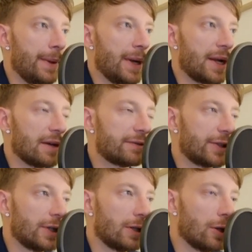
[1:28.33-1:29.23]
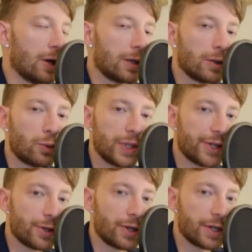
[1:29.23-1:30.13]
And after a long
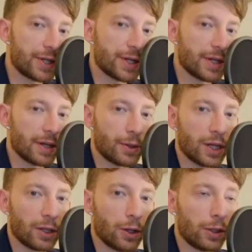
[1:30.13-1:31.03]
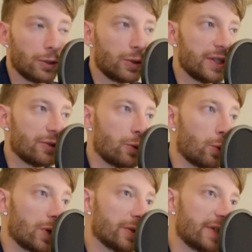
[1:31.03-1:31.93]
research or a long look into the
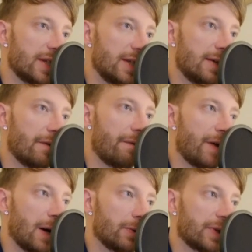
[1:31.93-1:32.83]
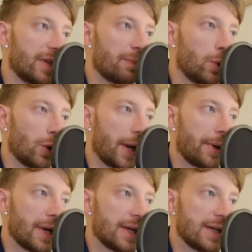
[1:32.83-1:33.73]
world, he found that
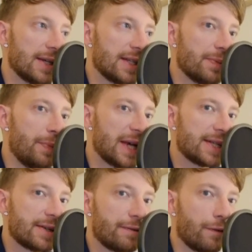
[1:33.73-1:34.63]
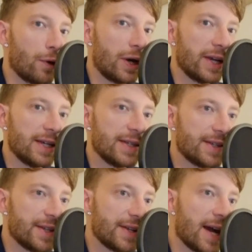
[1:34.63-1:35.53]
Bulgaria is best for his
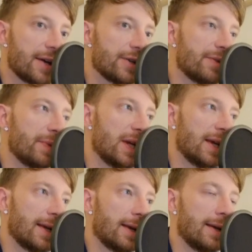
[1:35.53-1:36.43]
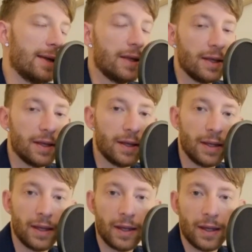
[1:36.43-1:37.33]
desires, meaning
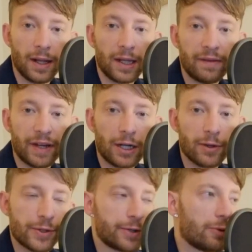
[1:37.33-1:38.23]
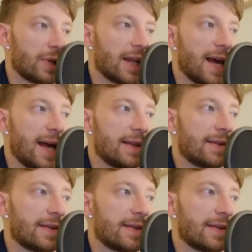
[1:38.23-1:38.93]
living closer to the land.